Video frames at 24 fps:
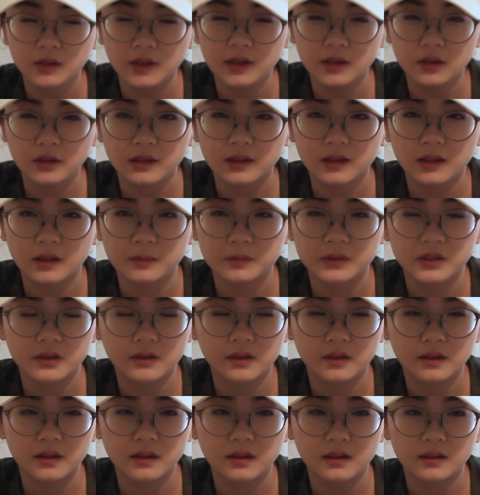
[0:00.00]
how I kept
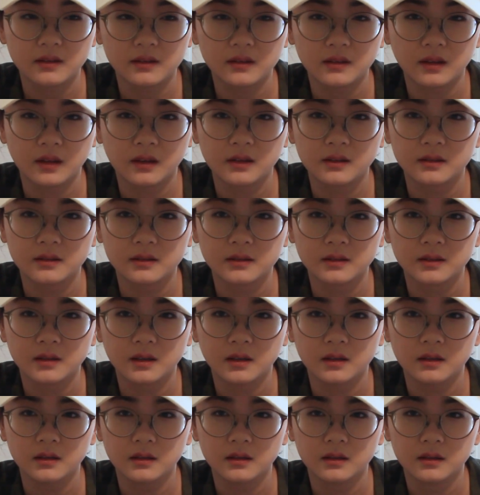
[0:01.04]
thinking that
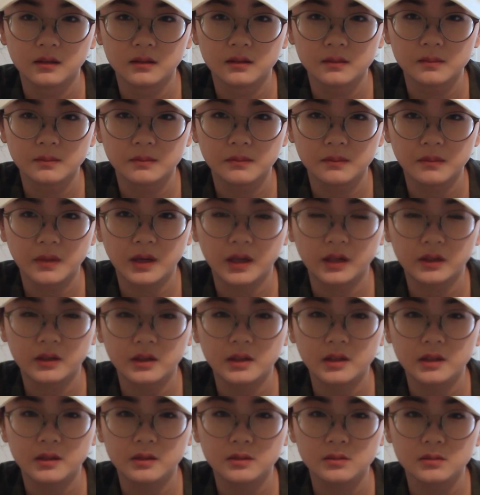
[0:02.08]

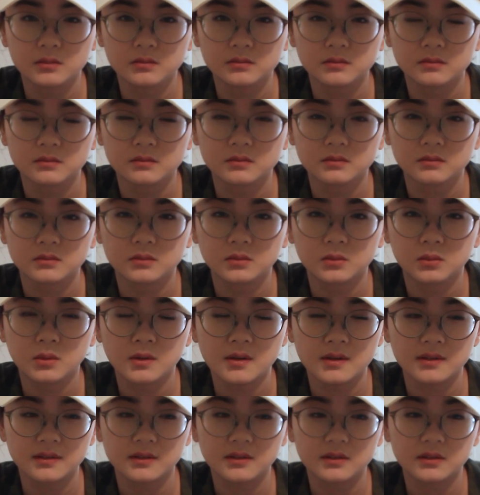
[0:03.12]
Mary
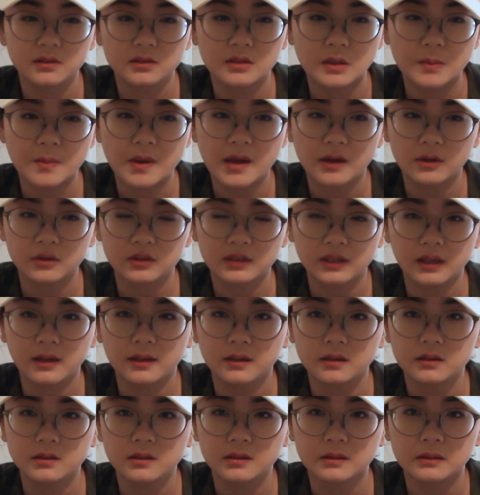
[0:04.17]
was somehow
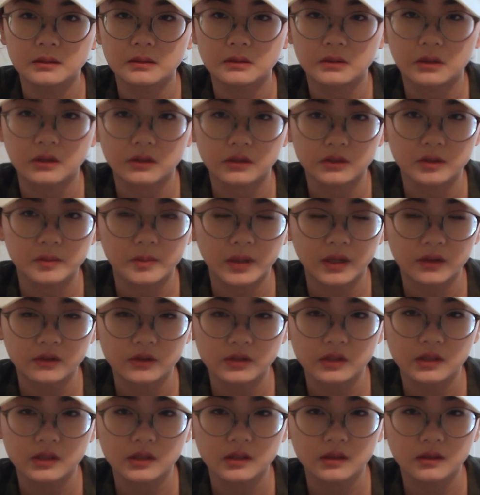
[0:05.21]
tied to Dr.
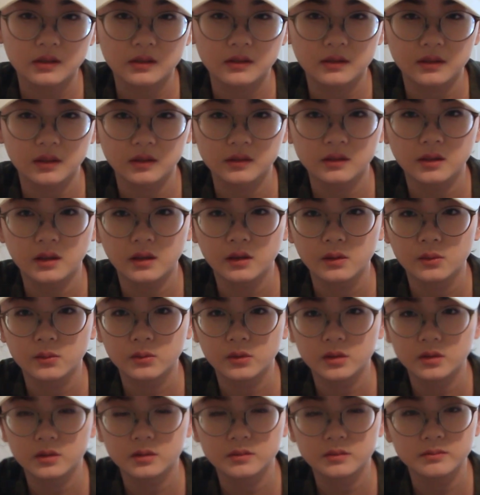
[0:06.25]
Bauerstein and that they
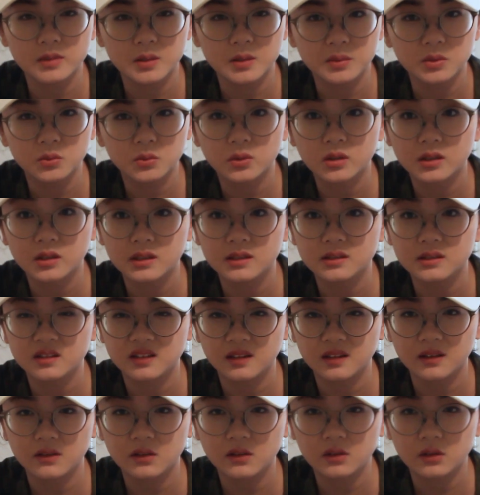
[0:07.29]
were maybe working
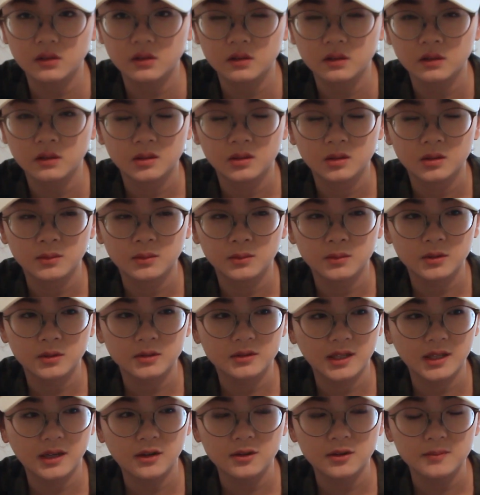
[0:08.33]
together? Well,
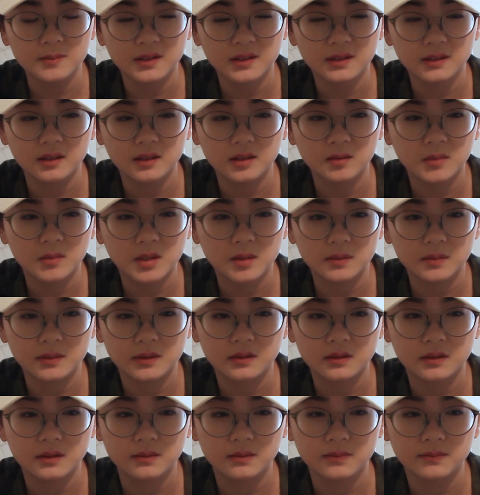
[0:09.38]
now I'm thinking
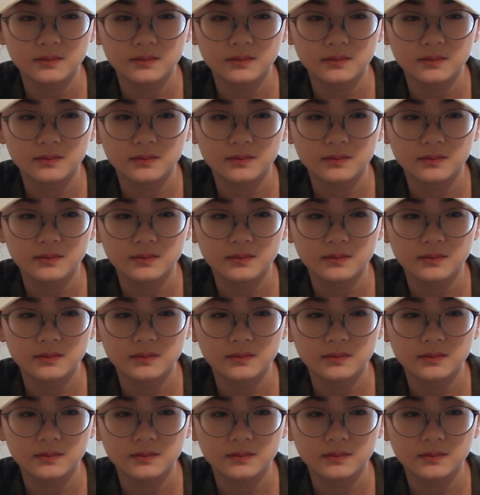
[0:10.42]
maybe,